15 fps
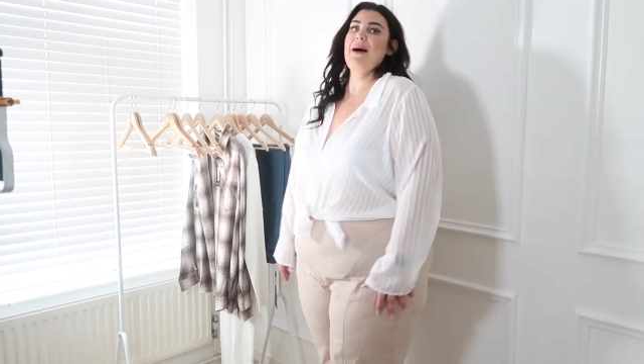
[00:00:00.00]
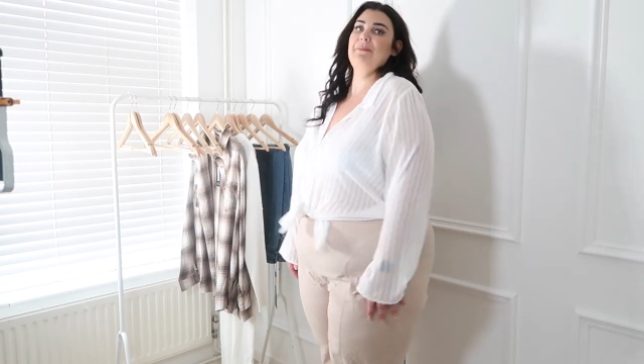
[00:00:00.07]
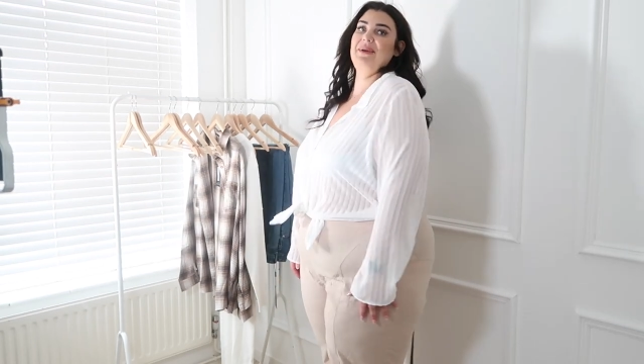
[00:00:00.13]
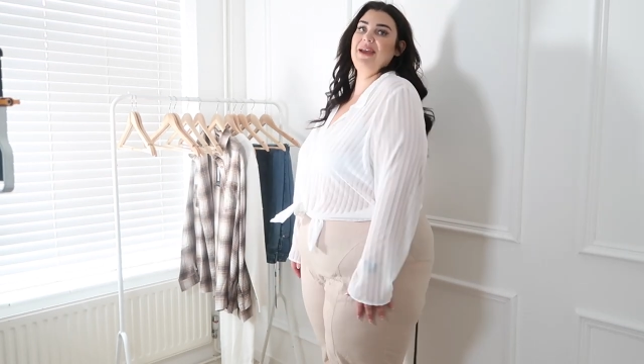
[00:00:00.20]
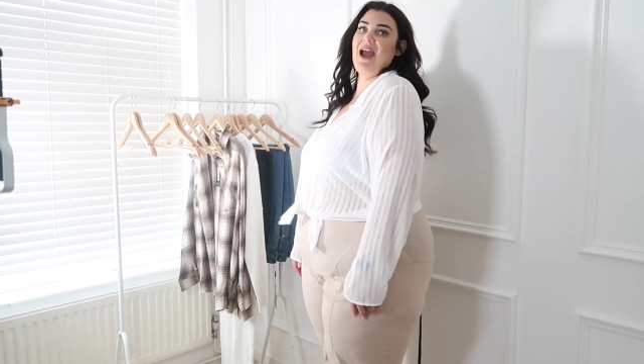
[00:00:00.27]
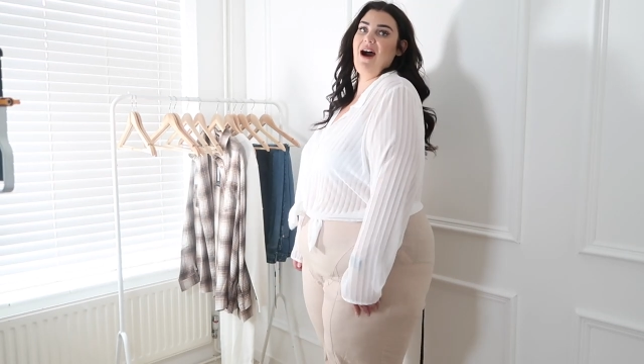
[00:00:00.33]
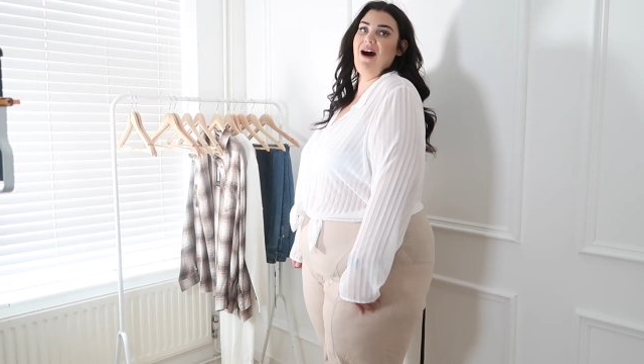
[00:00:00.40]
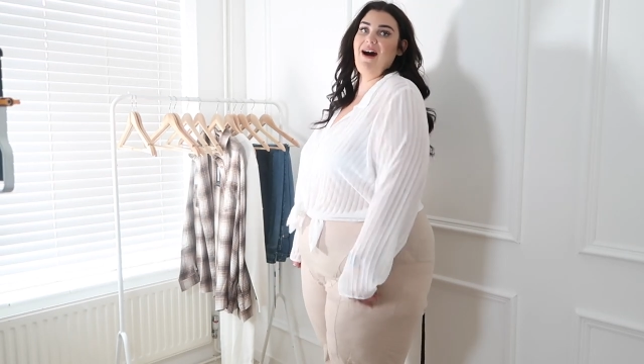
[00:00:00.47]
But
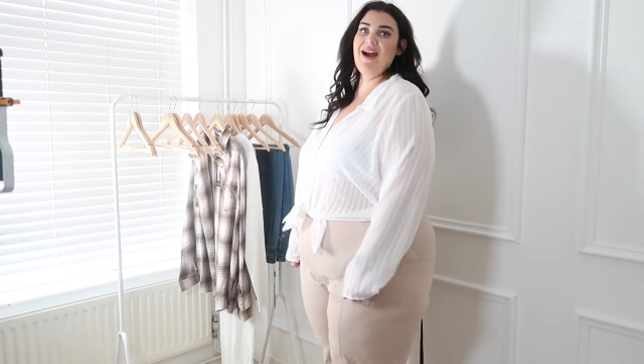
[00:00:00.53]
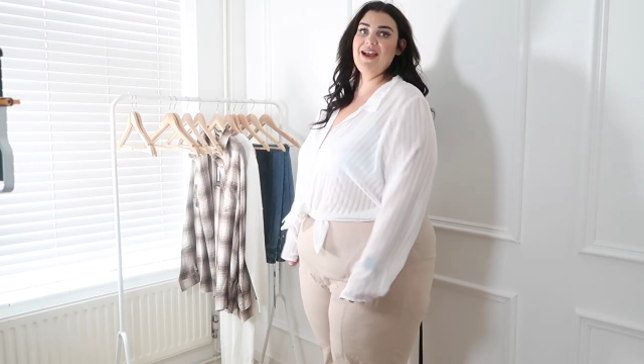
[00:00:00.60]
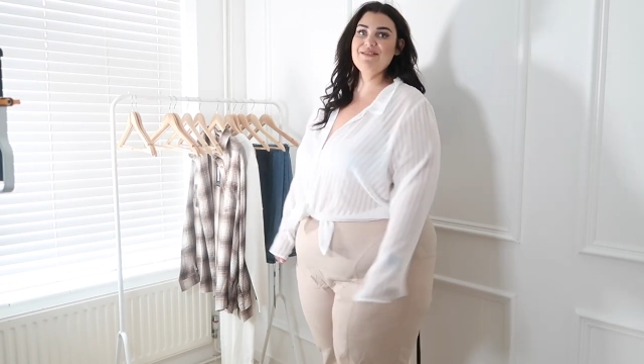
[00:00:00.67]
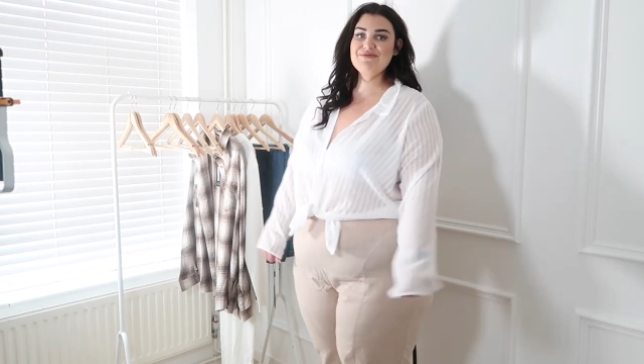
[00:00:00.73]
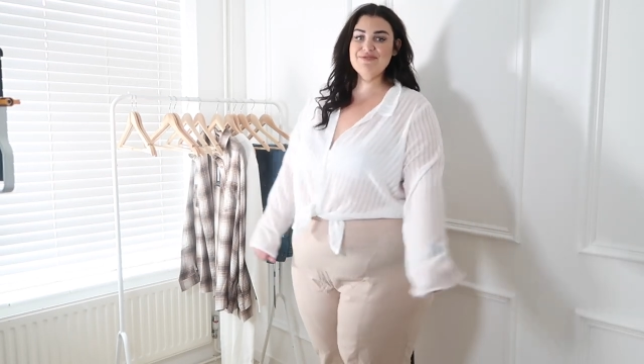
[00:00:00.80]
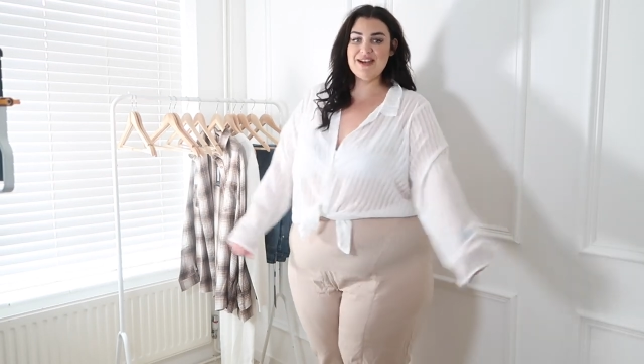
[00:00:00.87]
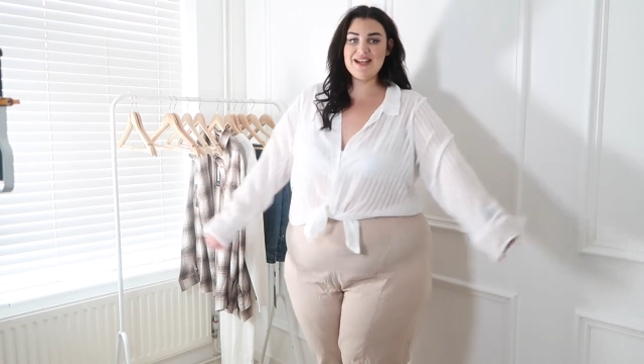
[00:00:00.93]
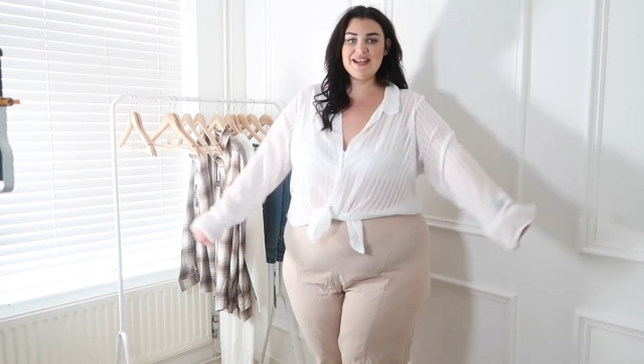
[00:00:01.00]
yeah,
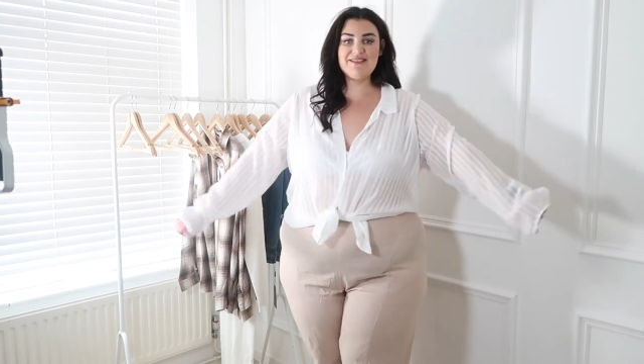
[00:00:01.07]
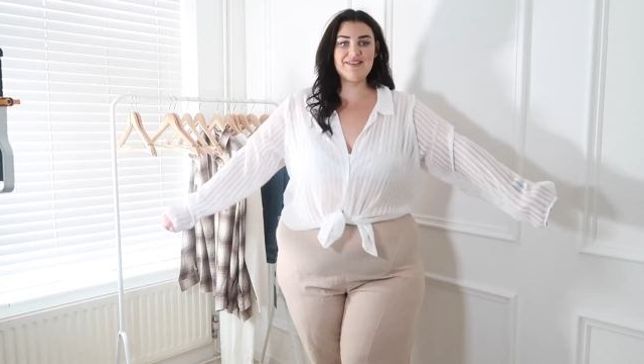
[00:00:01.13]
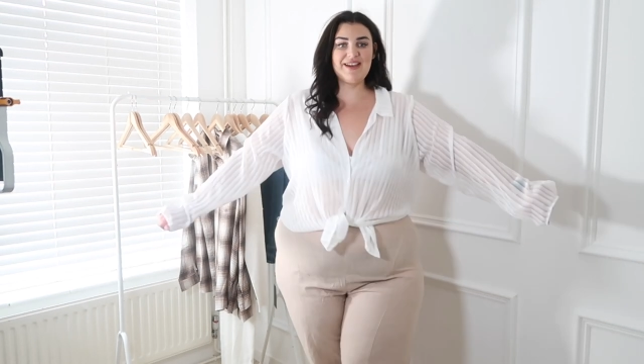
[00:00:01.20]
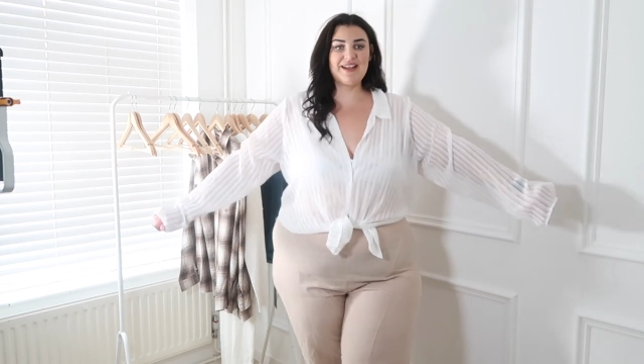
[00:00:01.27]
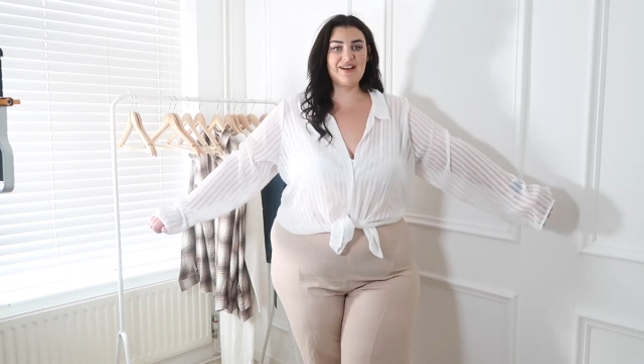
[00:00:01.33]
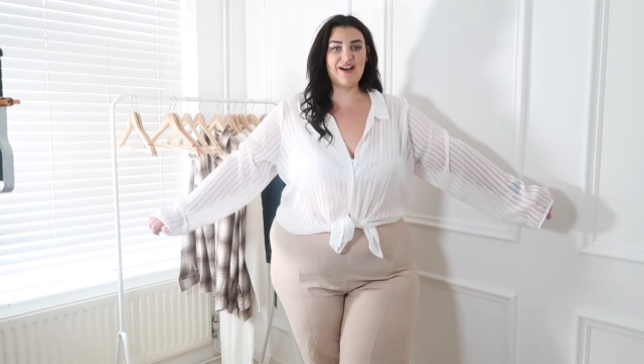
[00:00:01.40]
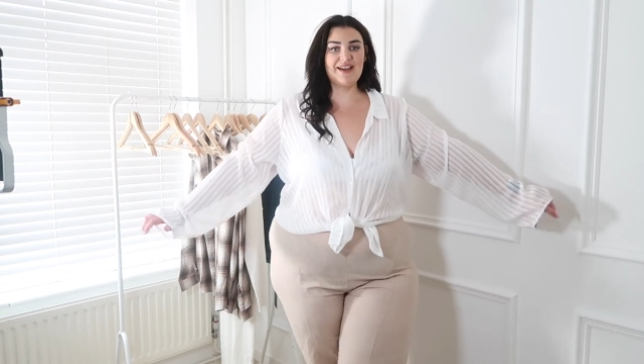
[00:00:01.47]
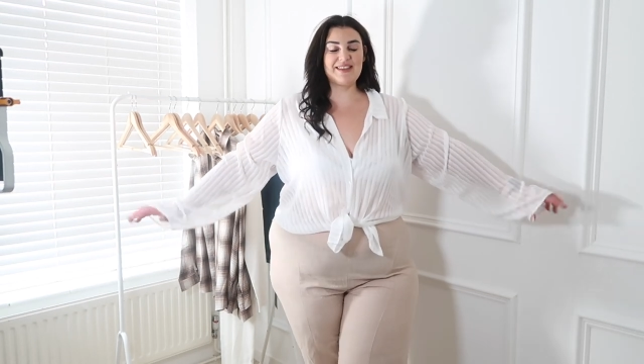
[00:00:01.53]
I really,
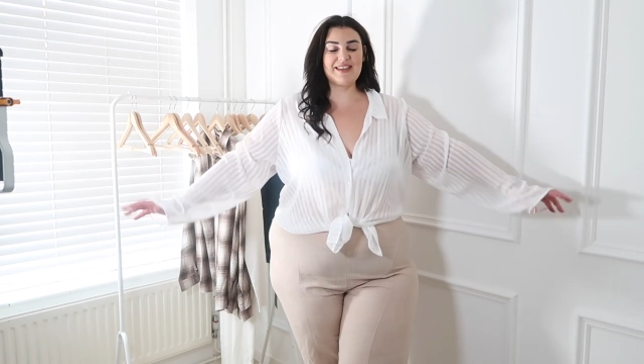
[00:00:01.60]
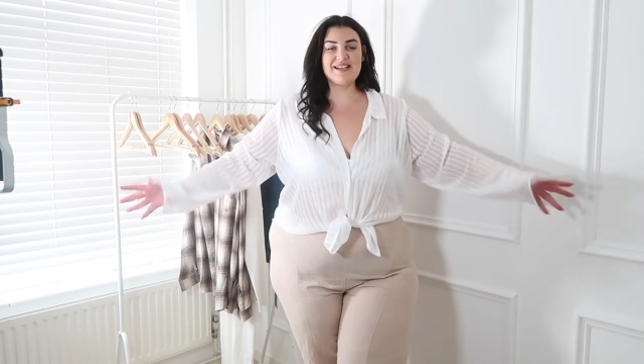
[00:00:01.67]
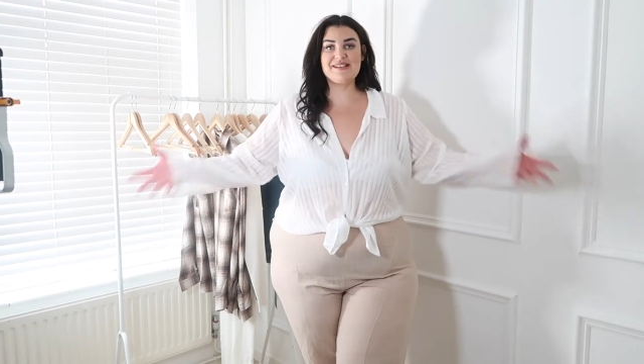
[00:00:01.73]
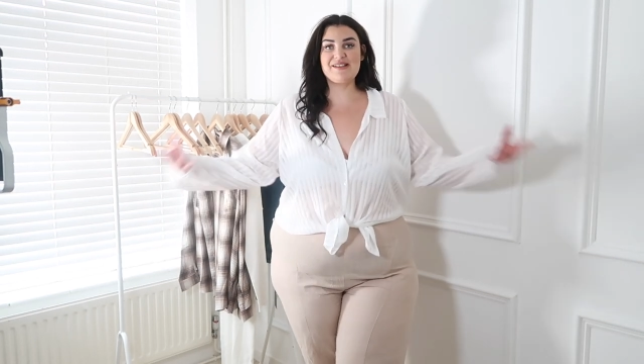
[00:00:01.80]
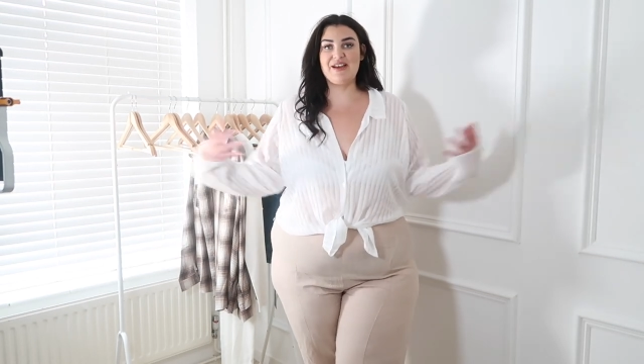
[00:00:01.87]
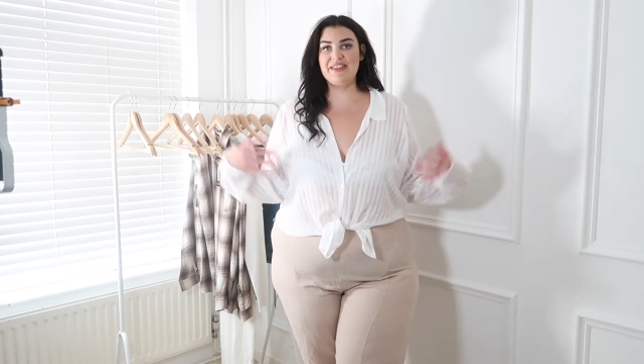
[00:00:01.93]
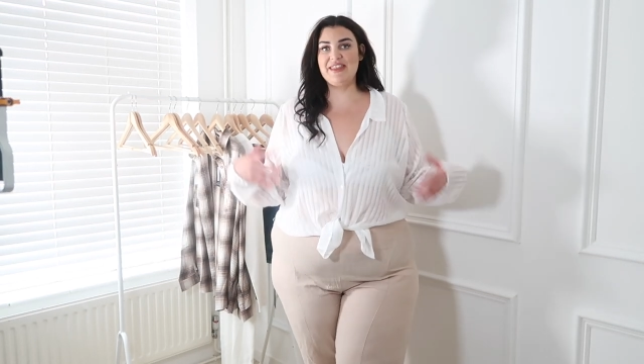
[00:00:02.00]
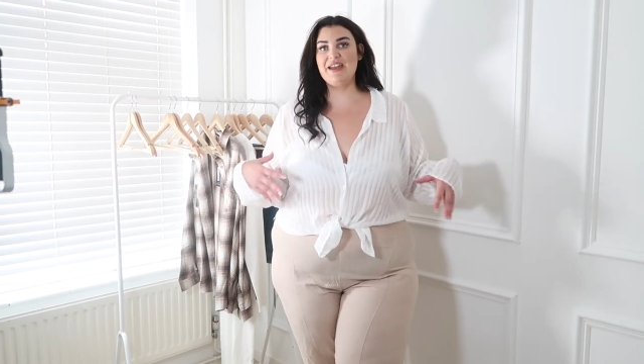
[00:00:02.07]
really like this.
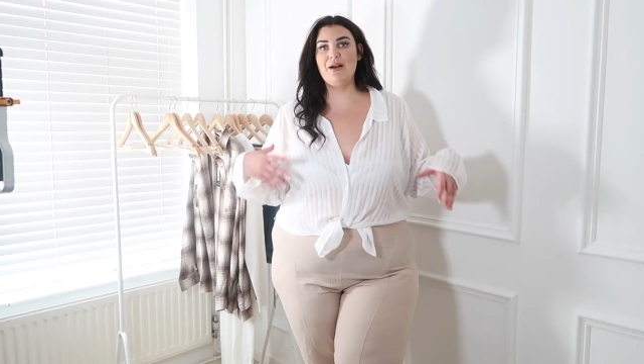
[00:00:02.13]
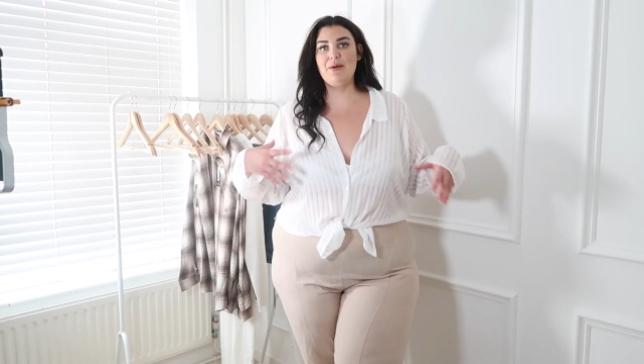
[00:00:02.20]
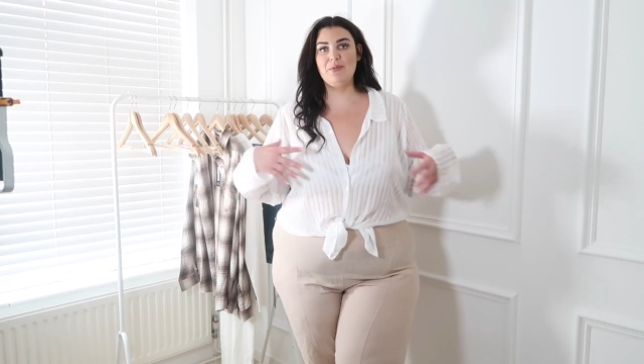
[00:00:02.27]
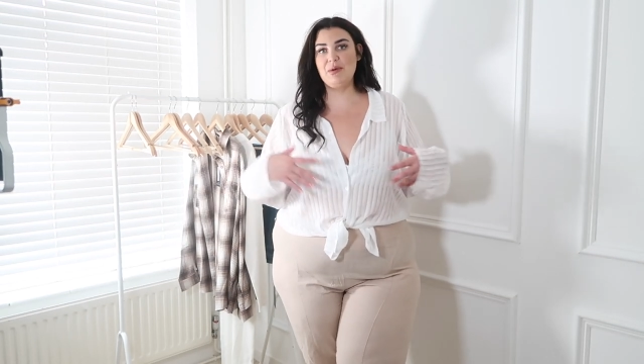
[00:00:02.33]
I think I'm